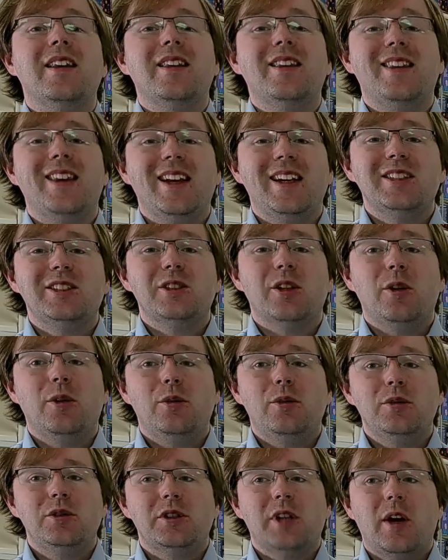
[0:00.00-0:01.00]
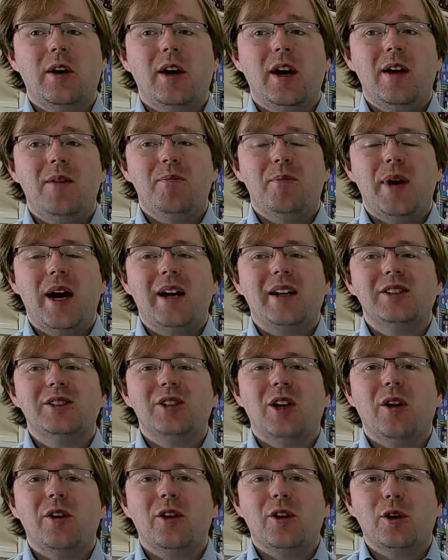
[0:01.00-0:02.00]
This also impacts
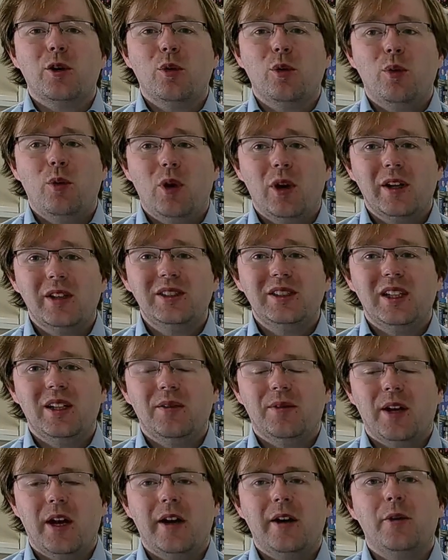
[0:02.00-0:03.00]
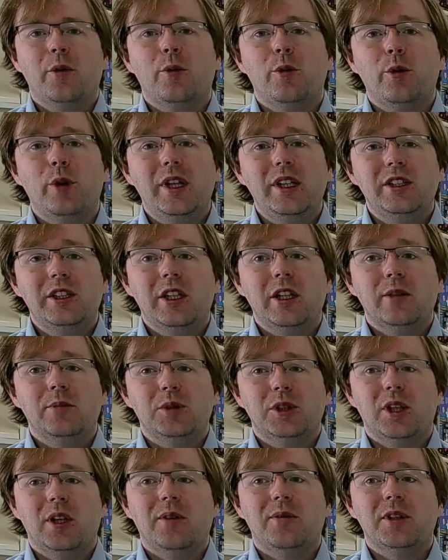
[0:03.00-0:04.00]
on the quality of light reaching
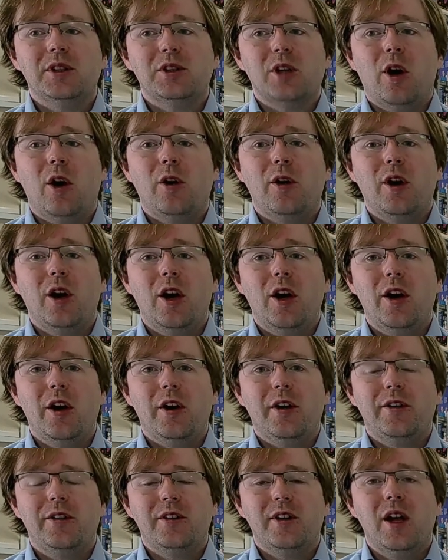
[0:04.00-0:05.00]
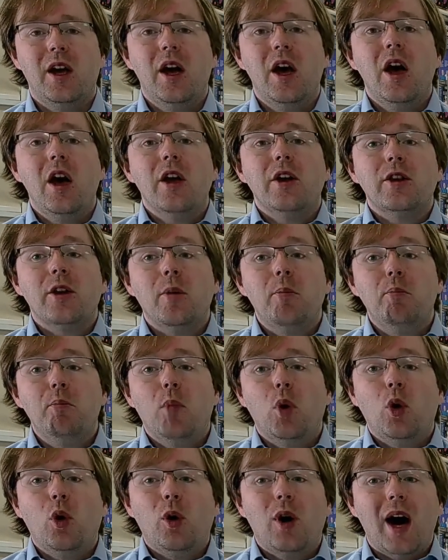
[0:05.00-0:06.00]
observers on Earth. The
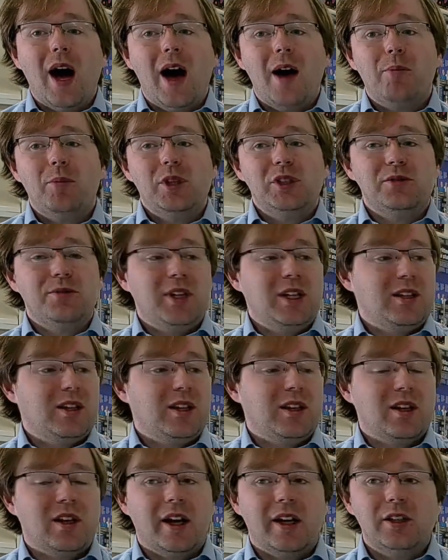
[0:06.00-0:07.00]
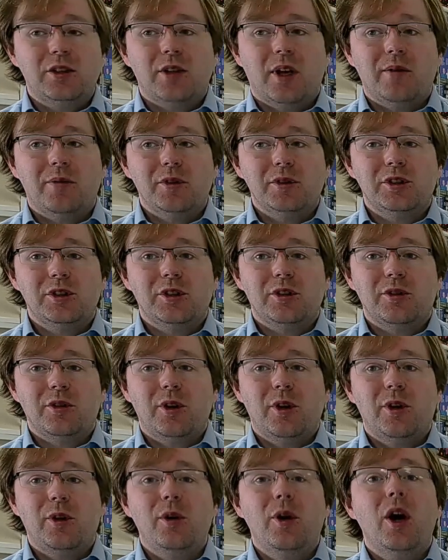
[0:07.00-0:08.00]
more atmosphere that the light travels
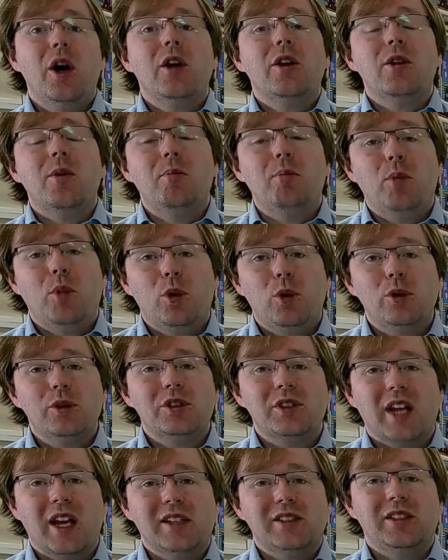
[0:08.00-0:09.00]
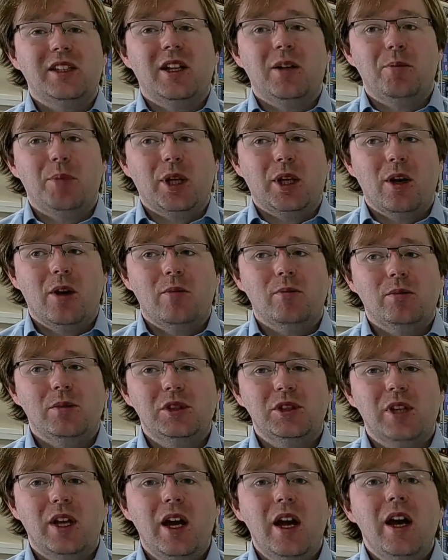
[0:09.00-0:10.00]
through, the more scattered it
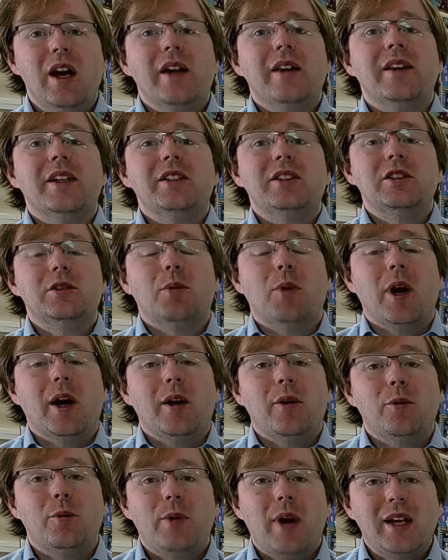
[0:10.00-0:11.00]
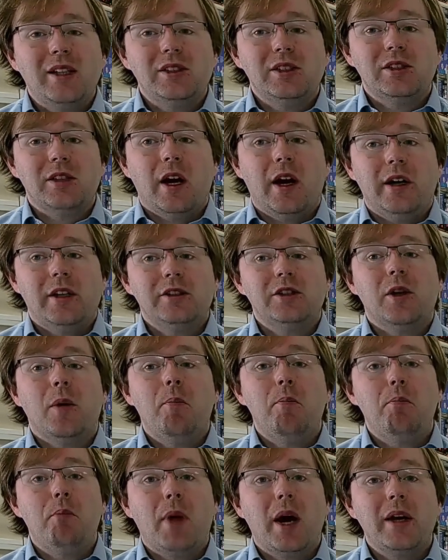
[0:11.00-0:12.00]
becomes. This is why red stars
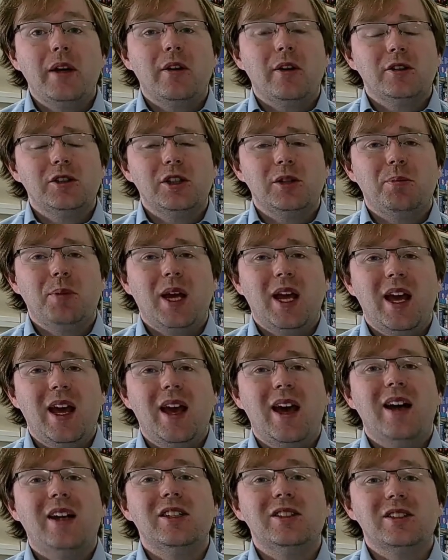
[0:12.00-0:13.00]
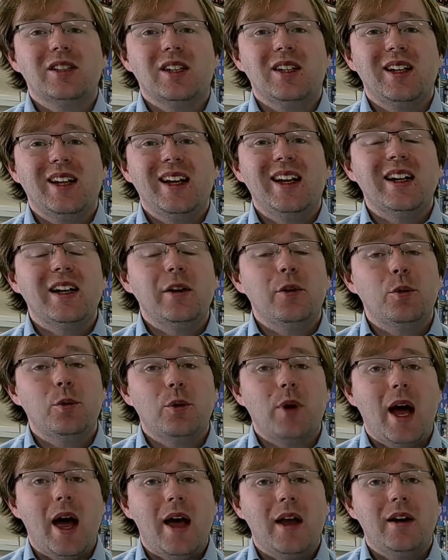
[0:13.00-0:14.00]
might not appear as clearly
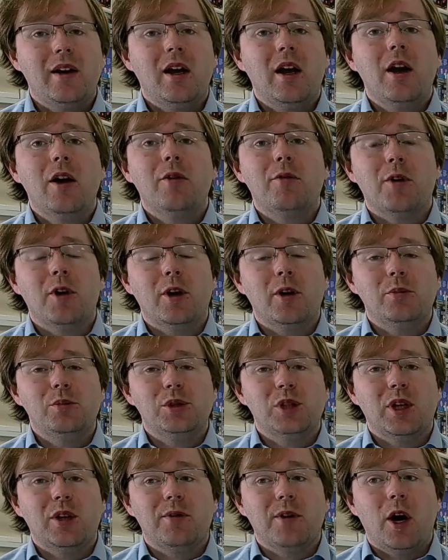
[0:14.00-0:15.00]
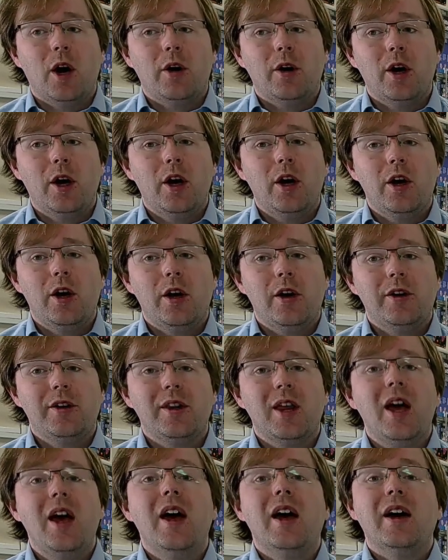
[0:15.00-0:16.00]
red for an observer on Earth
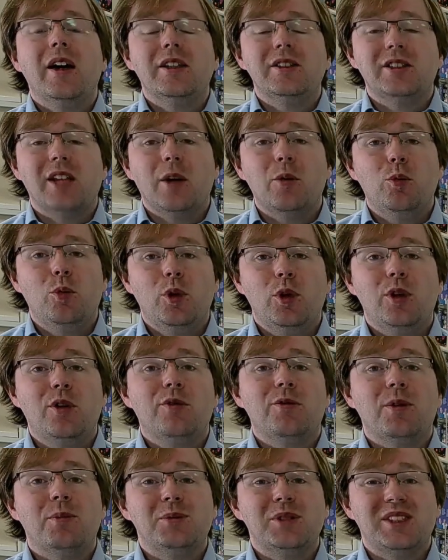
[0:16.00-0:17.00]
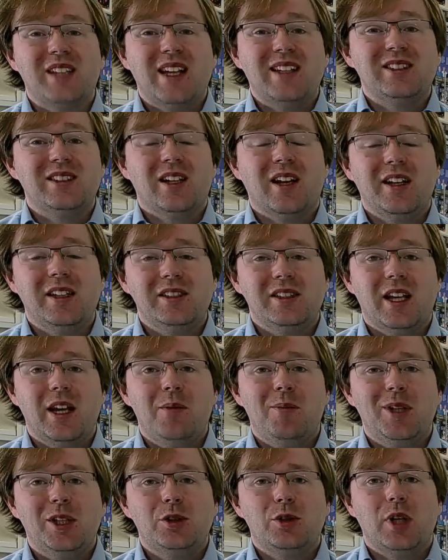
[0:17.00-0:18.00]
as they would from satellite
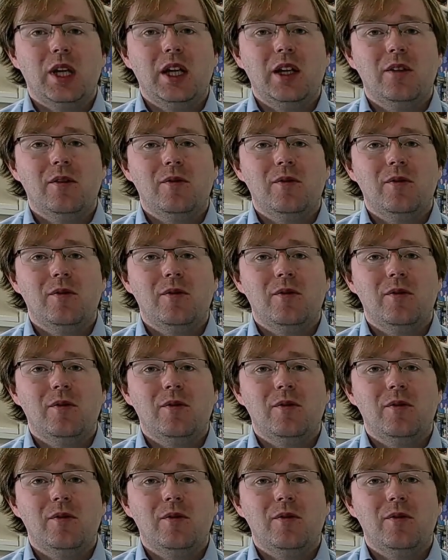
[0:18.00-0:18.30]
imagery.